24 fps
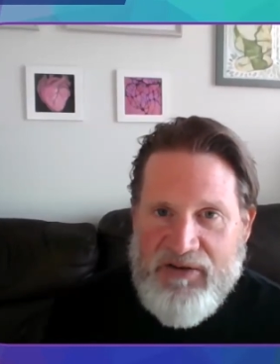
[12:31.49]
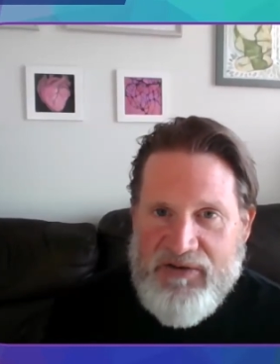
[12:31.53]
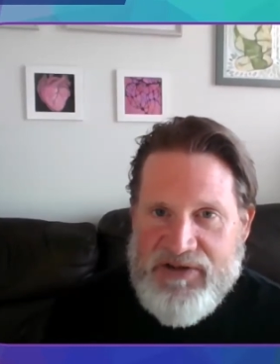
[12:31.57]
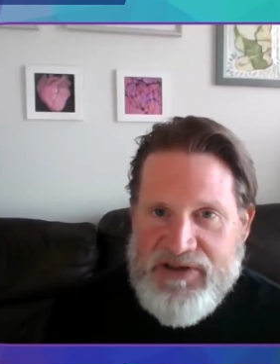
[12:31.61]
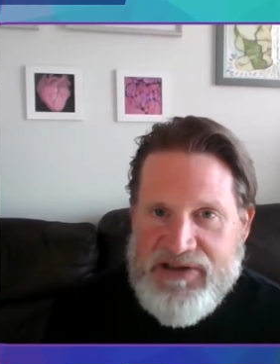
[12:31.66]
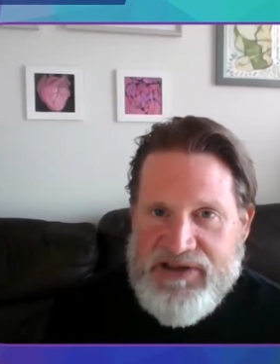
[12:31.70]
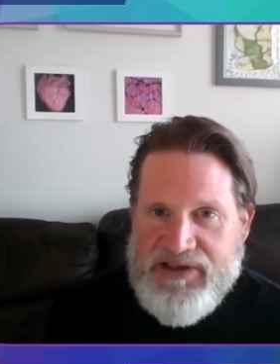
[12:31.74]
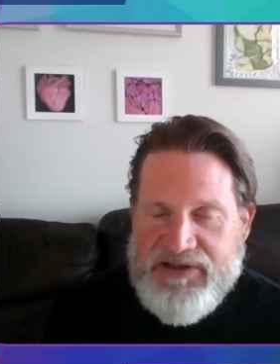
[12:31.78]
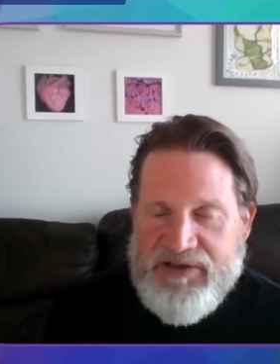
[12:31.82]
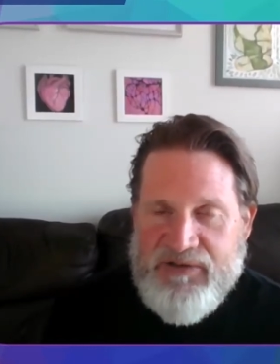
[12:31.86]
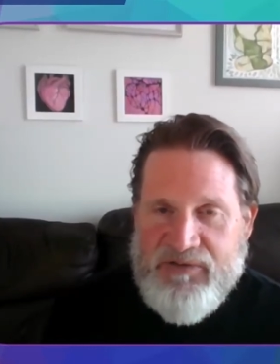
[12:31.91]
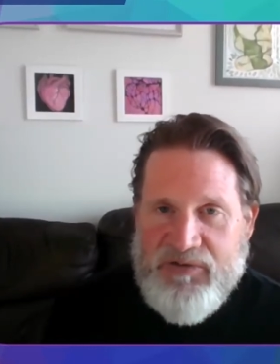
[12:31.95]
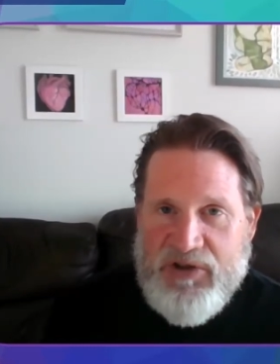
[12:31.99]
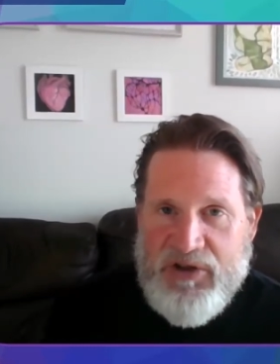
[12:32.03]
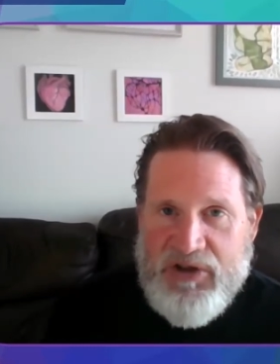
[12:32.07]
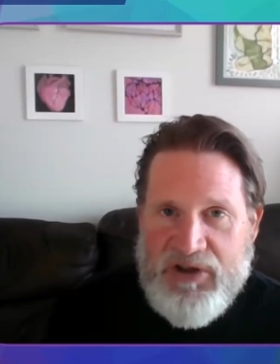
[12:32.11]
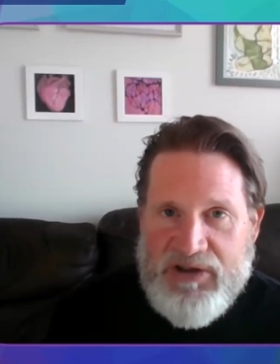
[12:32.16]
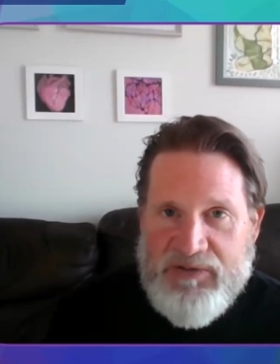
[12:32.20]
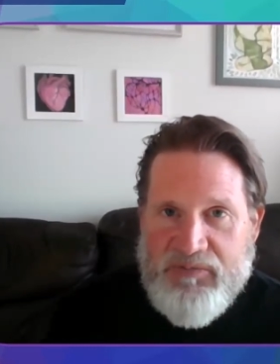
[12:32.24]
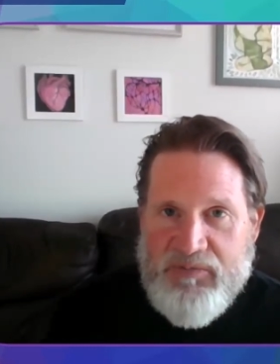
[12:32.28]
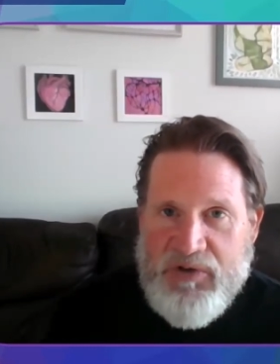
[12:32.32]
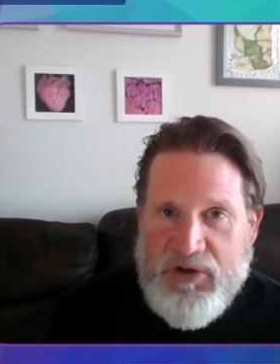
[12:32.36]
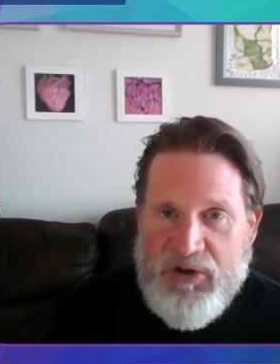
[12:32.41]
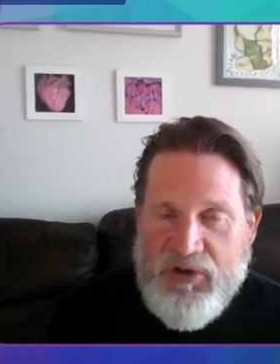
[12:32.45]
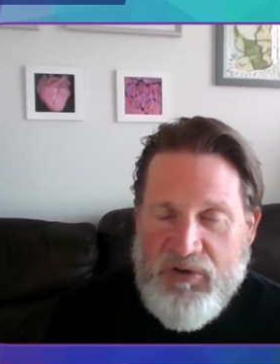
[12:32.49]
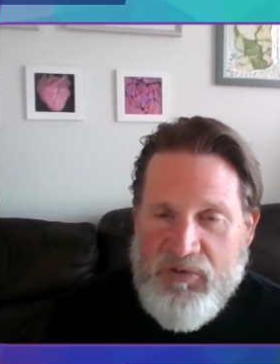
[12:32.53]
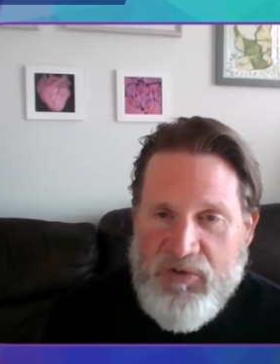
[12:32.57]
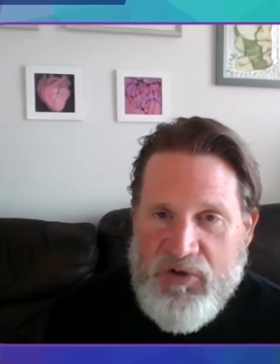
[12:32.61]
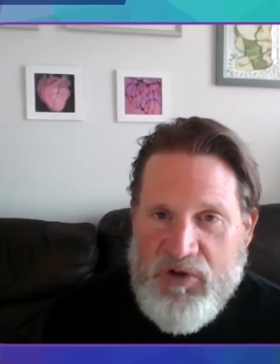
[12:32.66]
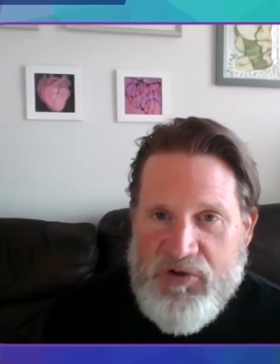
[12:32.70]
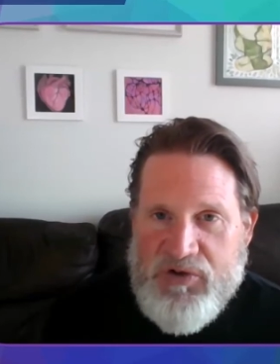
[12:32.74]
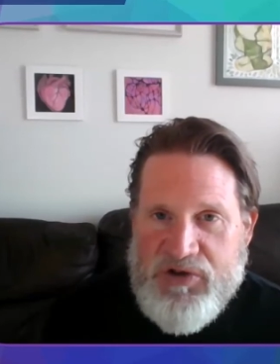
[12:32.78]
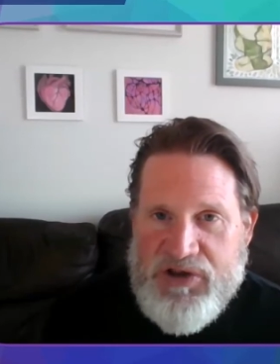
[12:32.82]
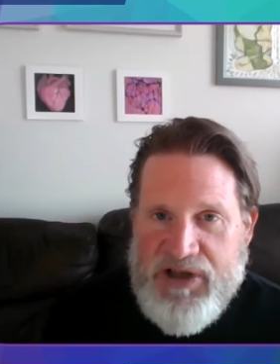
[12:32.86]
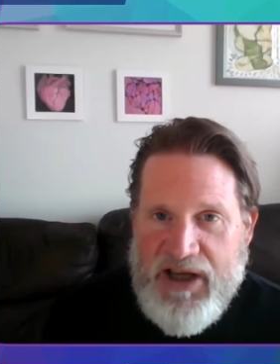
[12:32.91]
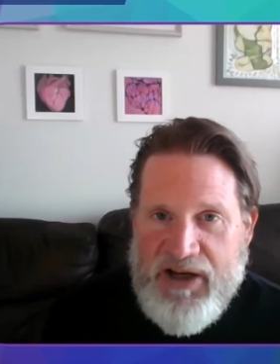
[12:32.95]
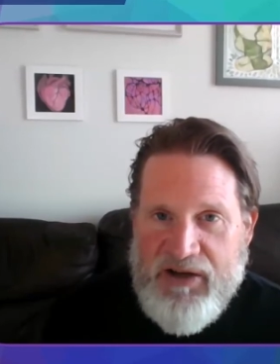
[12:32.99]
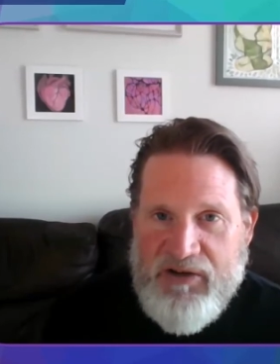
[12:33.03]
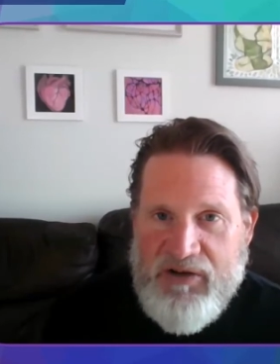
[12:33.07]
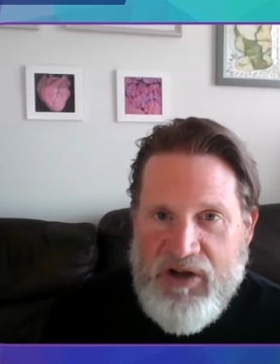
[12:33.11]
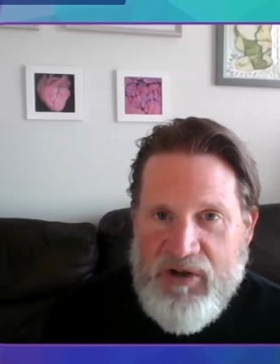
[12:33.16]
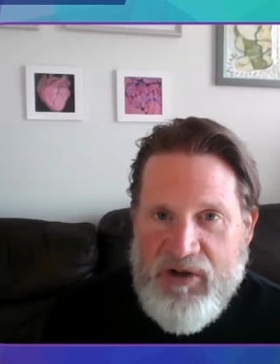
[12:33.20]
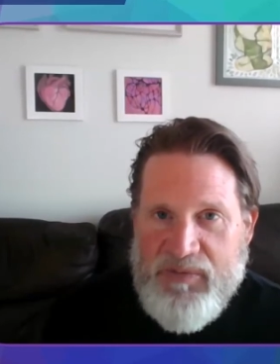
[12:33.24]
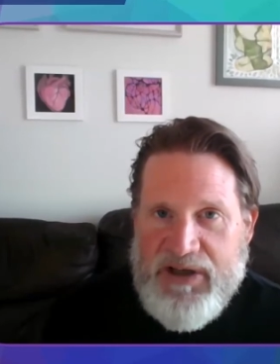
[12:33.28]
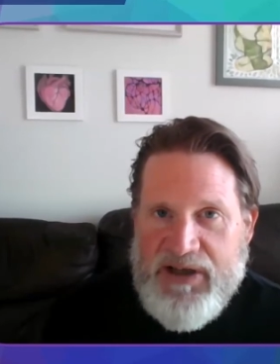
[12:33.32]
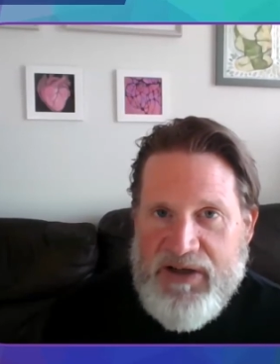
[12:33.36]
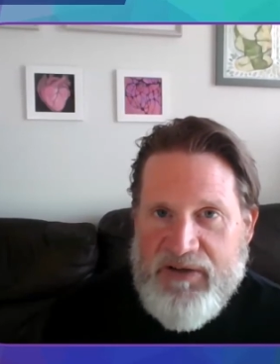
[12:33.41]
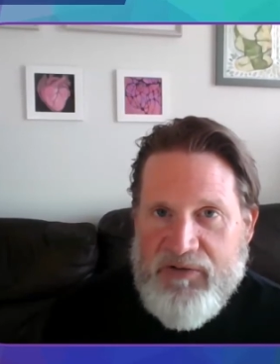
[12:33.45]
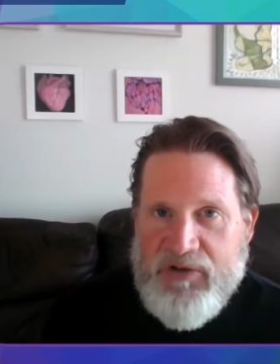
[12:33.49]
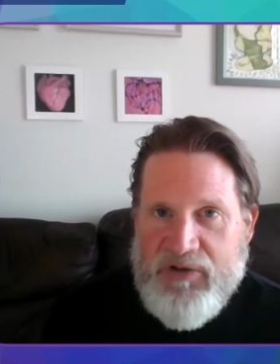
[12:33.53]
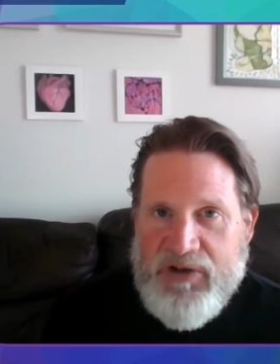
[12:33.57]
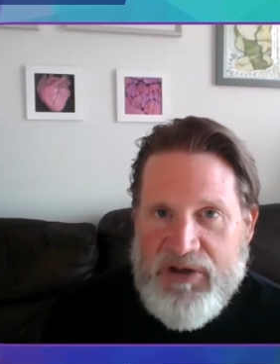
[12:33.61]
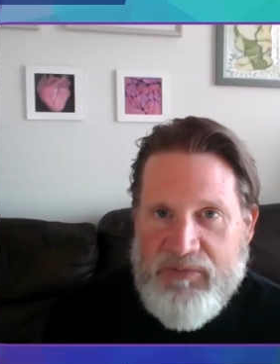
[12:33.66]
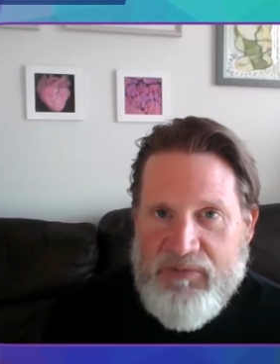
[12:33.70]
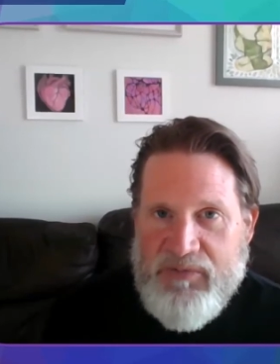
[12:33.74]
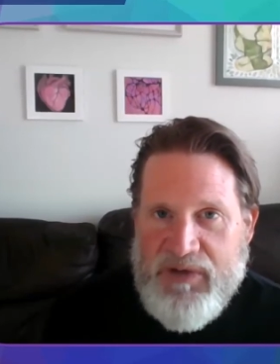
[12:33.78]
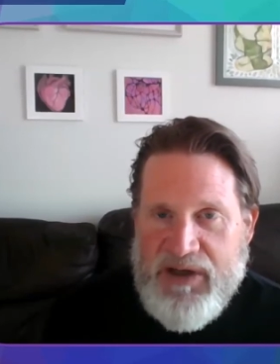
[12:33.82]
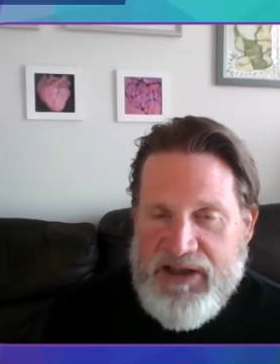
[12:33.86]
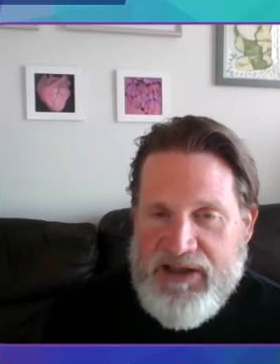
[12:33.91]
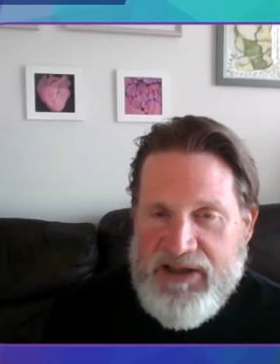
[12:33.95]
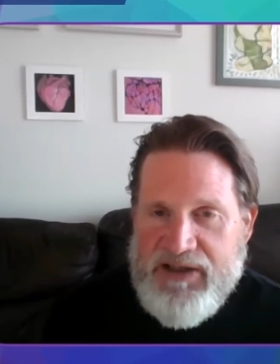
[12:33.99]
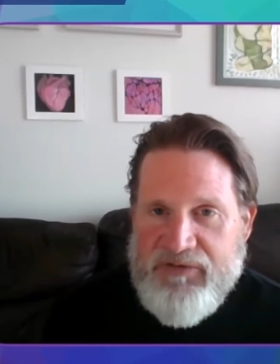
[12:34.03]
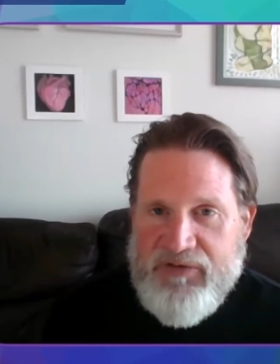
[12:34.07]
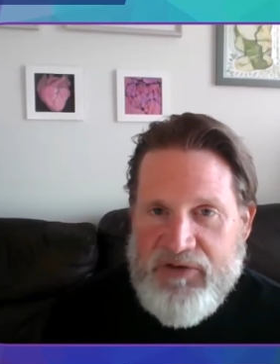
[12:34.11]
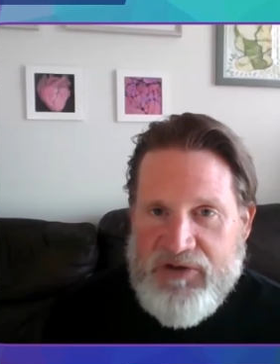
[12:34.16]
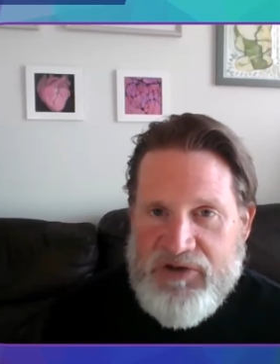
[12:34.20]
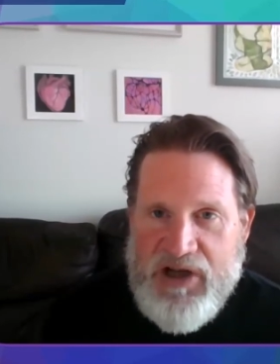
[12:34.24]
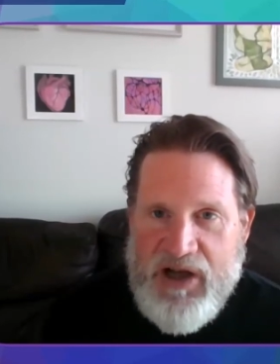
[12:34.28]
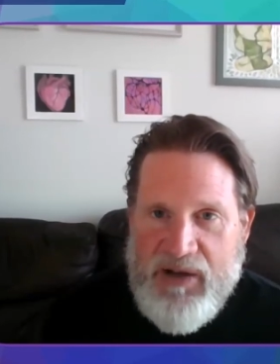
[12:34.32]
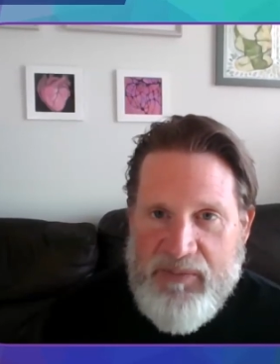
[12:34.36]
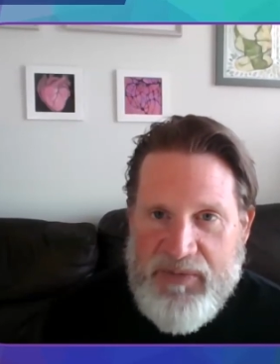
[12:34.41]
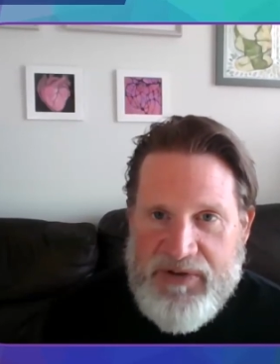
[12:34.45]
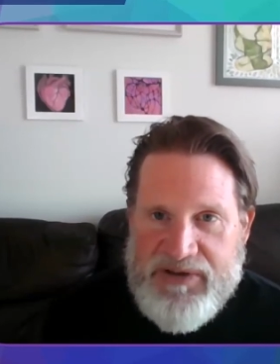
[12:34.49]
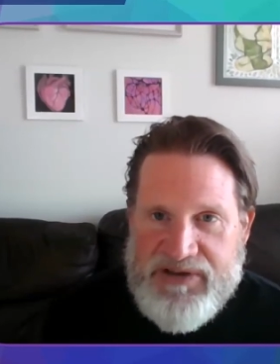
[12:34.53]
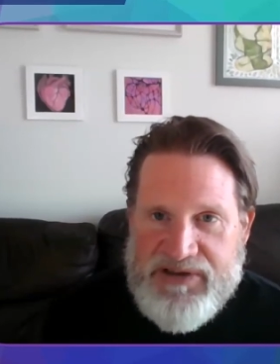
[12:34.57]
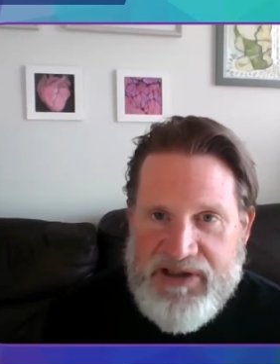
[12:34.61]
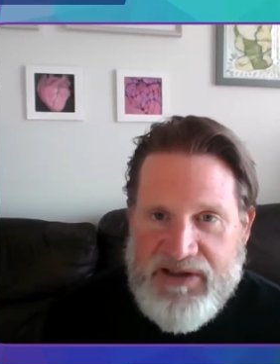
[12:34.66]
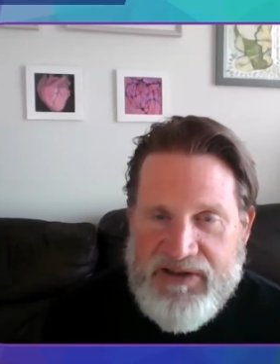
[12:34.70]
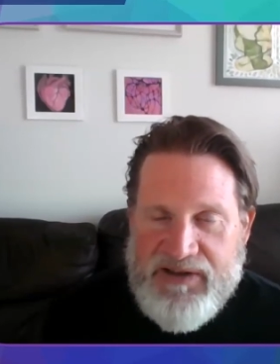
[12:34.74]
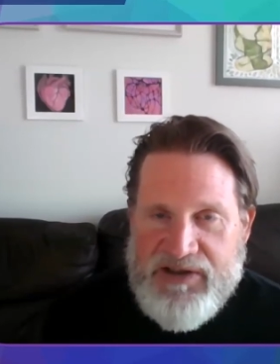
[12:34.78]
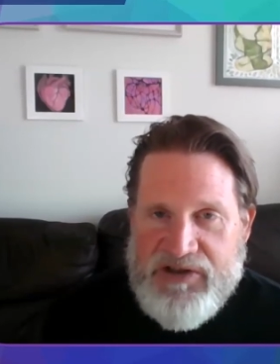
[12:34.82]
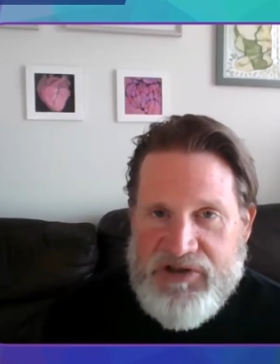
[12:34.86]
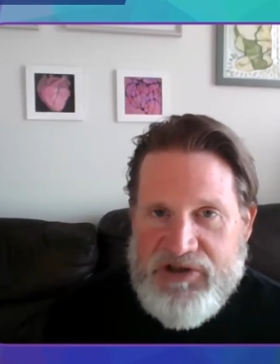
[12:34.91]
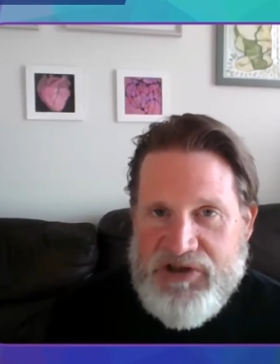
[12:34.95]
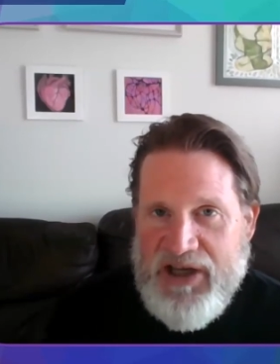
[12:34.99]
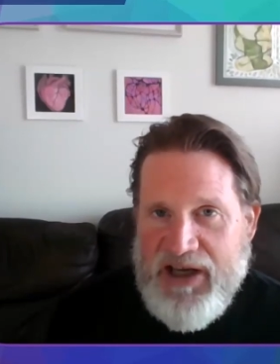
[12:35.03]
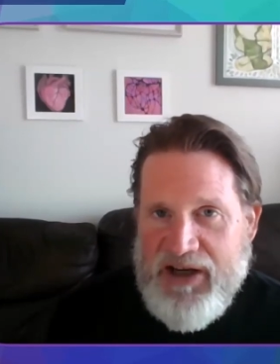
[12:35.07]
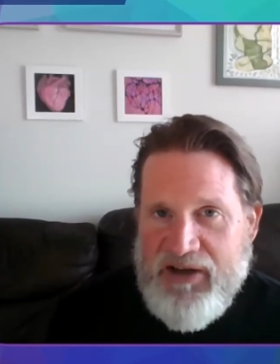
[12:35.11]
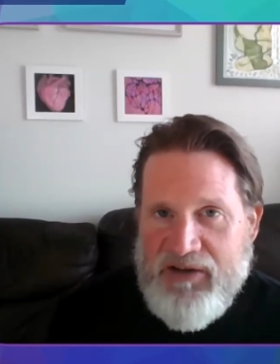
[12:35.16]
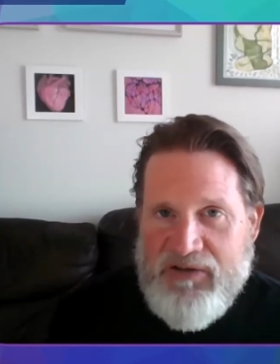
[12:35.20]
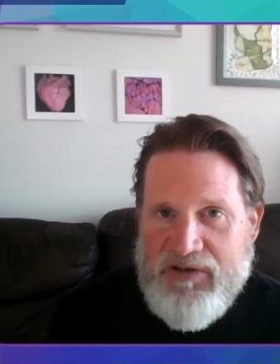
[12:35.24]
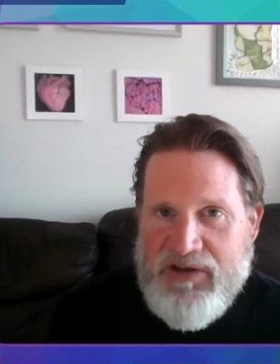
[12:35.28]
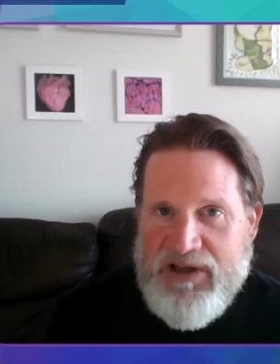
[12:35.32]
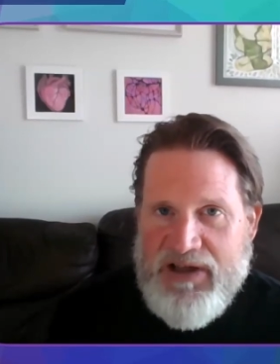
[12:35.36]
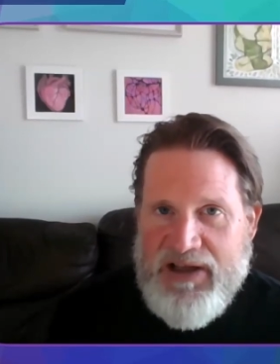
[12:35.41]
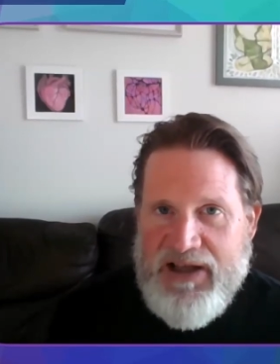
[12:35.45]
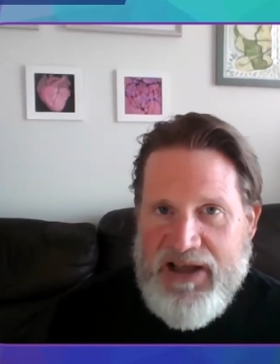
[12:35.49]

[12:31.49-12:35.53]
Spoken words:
This is a very new channel. I'll be covering many different topics on this channel.